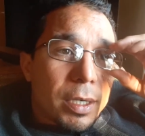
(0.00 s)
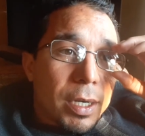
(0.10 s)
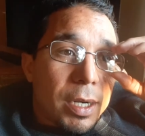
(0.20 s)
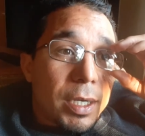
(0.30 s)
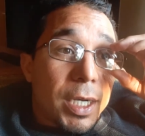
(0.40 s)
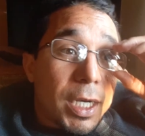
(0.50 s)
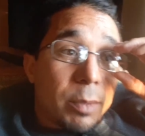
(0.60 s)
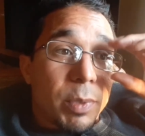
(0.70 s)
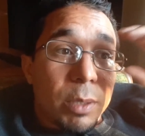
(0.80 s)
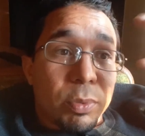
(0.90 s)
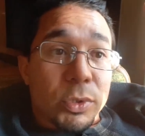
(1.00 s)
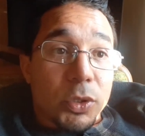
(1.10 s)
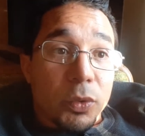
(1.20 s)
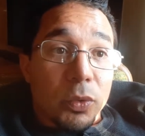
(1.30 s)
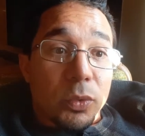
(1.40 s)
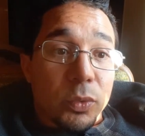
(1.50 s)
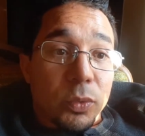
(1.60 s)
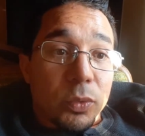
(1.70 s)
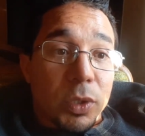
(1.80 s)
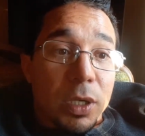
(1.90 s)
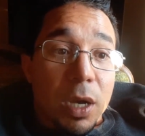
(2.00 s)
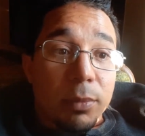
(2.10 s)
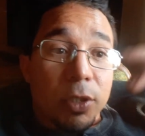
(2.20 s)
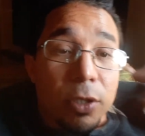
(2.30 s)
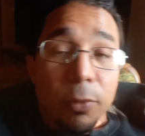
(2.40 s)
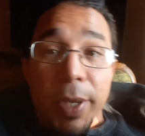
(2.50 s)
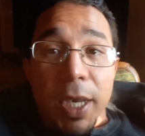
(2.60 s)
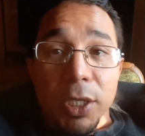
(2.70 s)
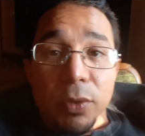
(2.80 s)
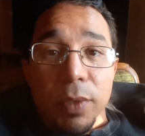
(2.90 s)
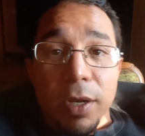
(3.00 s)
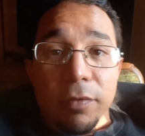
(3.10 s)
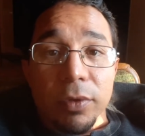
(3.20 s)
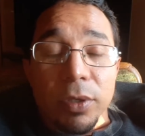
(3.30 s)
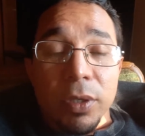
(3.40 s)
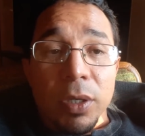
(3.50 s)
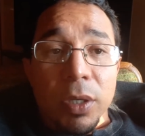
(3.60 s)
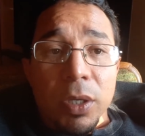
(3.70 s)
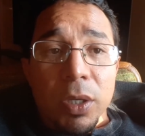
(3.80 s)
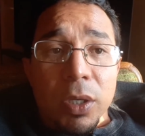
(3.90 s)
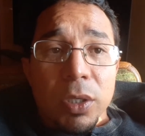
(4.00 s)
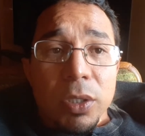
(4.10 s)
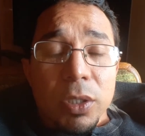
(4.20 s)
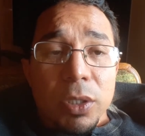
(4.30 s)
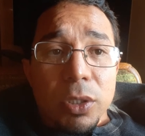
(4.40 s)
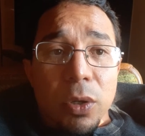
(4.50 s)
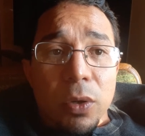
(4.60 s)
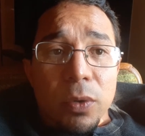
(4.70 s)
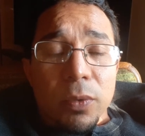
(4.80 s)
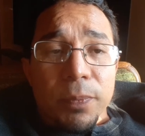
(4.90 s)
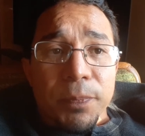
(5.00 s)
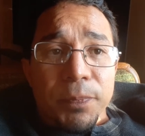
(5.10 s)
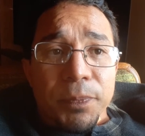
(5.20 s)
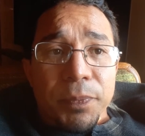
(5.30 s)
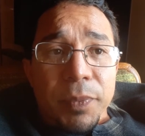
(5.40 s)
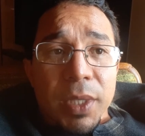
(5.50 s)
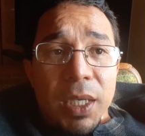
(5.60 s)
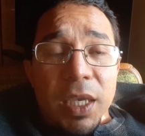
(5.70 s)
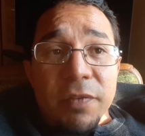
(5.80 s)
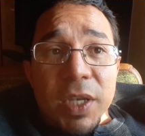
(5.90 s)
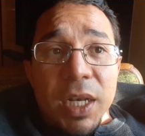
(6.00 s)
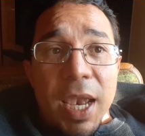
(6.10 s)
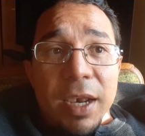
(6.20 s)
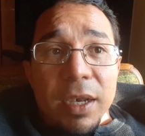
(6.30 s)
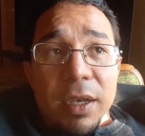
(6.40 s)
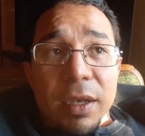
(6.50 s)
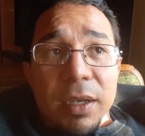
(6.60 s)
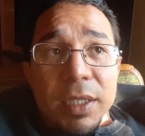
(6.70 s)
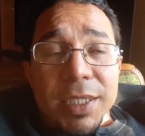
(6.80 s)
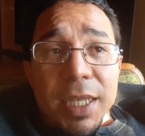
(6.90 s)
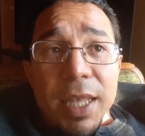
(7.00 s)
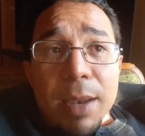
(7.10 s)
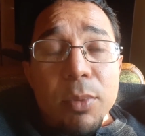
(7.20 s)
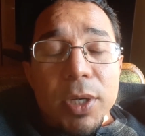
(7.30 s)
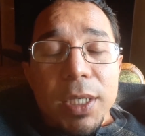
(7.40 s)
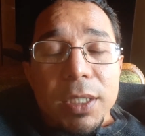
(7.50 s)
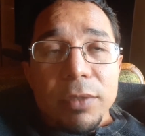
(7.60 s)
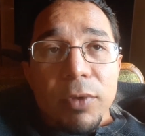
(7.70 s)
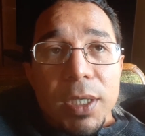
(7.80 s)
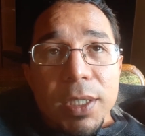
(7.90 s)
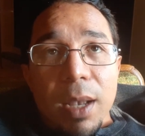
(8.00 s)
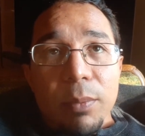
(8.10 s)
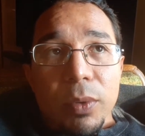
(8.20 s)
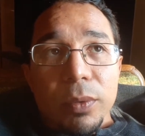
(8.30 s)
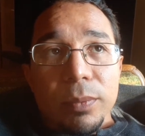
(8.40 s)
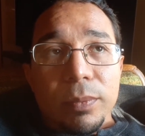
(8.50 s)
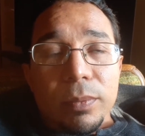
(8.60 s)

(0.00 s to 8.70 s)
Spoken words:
and getting people to come to their page or whatever. So even like celebrities, for example,